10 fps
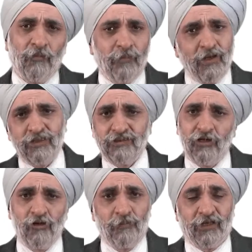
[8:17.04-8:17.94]

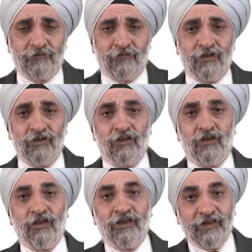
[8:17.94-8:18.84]
mediastinal or peripheral,
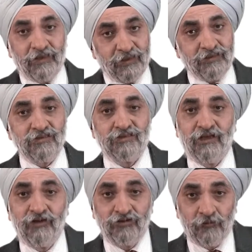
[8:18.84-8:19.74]
increase in
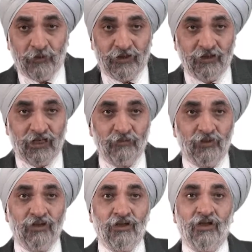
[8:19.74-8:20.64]
size of
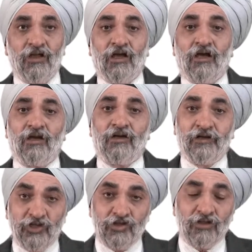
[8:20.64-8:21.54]
parenchymal
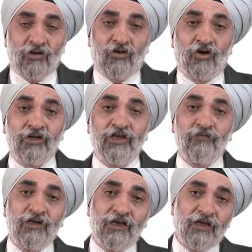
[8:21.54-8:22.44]
lesion, or
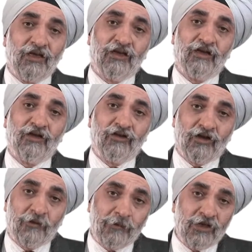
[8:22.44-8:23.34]
even an
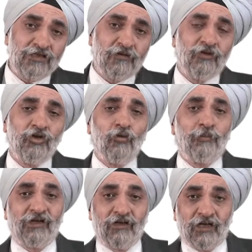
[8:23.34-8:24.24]
appearance of a new
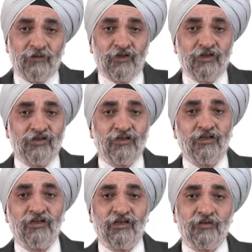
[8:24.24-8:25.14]
parenchymal lesion
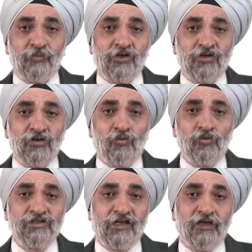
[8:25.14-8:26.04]
in a patient
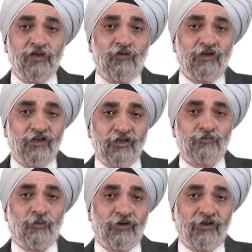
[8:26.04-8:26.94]
who is adequately
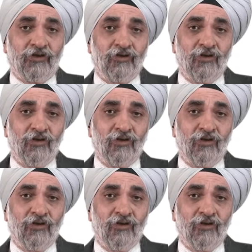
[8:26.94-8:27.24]
responding.